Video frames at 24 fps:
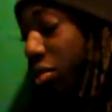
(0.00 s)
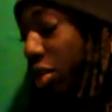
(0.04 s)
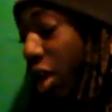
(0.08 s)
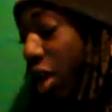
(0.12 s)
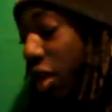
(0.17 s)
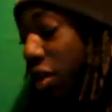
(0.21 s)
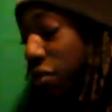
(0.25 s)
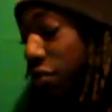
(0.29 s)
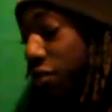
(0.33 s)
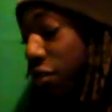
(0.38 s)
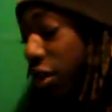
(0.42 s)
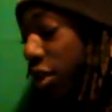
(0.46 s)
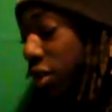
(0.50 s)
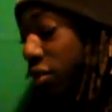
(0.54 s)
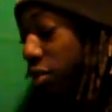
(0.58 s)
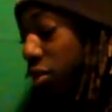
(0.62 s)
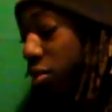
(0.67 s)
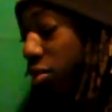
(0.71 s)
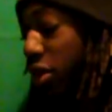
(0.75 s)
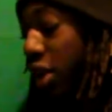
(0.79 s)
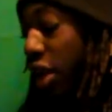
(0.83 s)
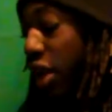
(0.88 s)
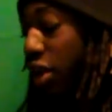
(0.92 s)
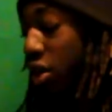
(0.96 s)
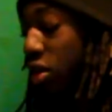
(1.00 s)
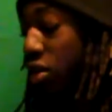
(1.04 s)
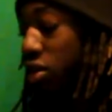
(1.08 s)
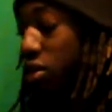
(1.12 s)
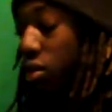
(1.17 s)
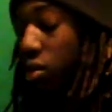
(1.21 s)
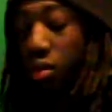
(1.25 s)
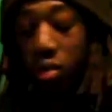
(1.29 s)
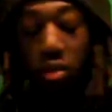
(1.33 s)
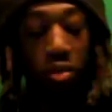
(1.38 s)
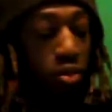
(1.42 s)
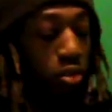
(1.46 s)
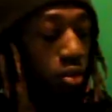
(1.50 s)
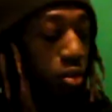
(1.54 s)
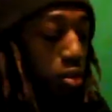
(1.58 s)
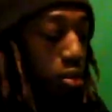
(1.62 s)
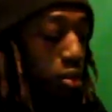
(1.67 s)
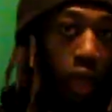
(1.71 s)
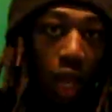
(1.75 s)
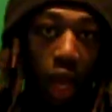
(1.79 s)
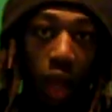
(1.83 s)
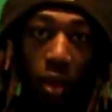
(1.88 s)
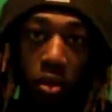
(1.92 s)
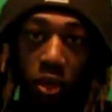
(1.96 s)
not a fan of him now.
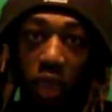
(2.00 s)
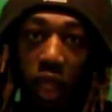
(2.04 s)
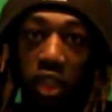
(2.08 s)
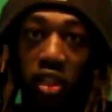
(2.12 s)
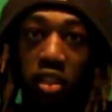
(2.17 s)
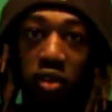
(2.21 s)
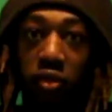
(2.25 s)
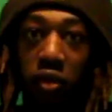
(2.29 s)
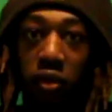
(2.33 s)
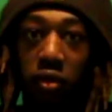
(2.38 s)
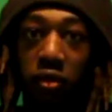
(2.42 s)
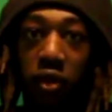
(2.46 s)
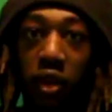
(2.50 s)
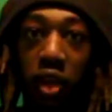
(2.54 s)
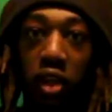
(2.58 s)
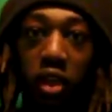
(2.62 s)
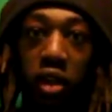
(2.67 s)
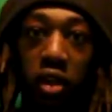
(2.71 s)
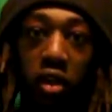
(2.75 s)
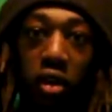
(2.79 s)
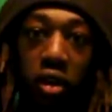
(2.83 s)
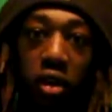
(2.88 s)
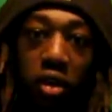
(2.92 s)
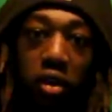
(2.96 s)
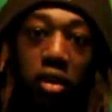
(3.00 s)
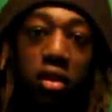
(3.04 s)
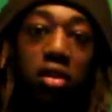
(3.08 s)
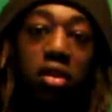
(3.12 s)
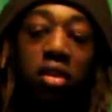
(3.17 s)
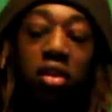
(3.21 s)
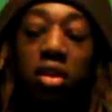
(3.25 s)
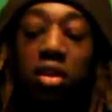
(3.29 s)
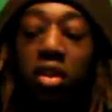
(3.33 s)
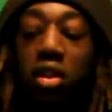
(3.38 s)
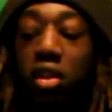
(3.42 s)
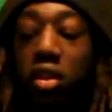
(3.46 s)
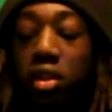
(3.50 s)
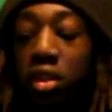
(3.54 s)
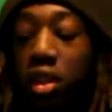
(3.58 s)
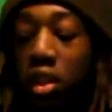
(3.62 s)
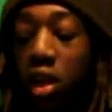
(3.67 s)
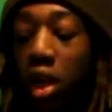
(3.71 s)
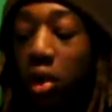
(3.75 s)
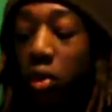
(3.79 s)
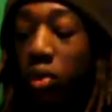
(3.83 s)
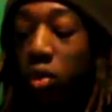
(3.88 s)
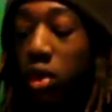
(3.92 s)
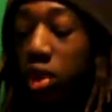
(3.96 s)
I'm less of a fan than
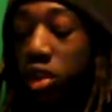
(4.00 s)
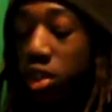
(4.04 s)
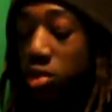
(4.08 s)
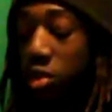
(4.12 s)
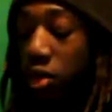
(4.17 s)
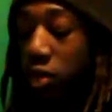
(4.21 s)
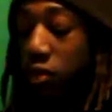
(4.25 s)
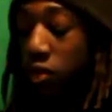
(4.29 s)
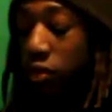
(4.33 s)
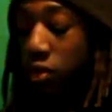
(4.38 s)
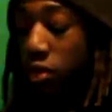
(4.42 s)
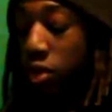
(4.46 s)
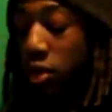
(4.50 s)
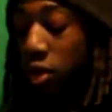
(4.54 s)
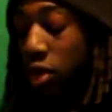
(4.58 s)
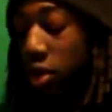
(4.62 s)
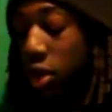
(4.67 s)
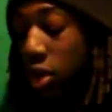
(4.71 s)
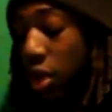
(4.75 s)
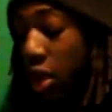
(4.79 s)
I was before.